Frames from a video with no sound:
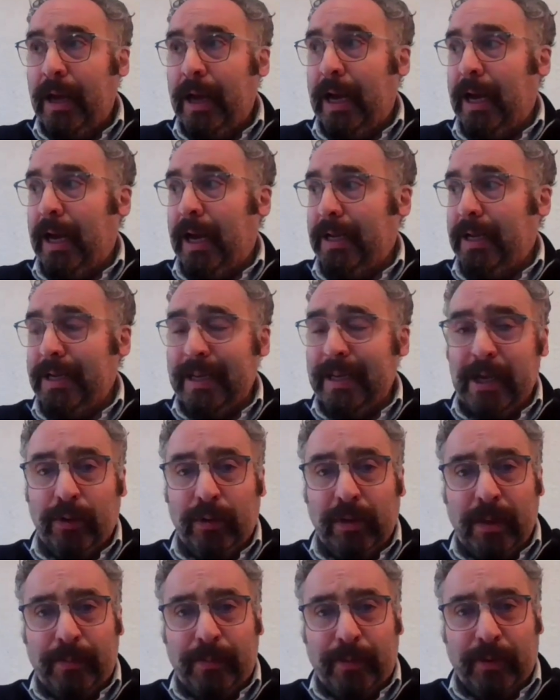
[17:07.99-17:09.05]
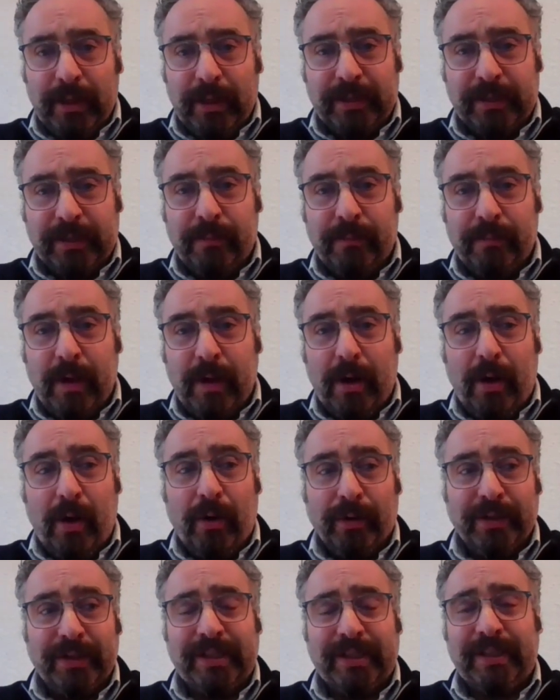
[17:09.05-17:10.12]
neoliberalism
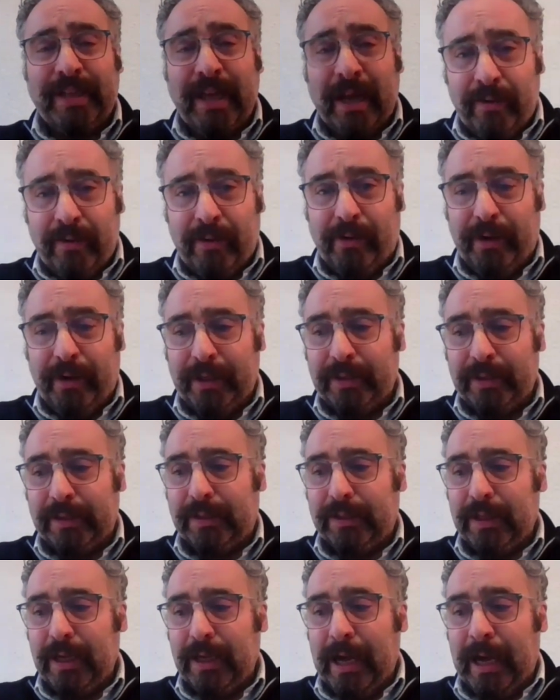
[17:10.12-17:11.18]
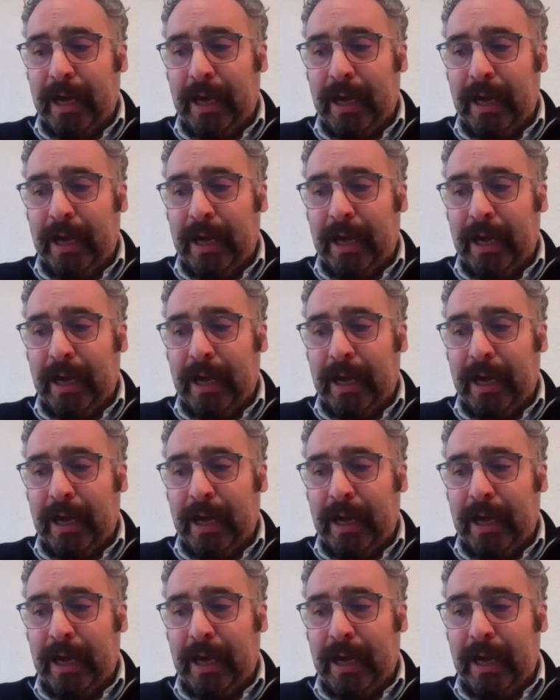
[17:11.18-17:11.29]
on steroids,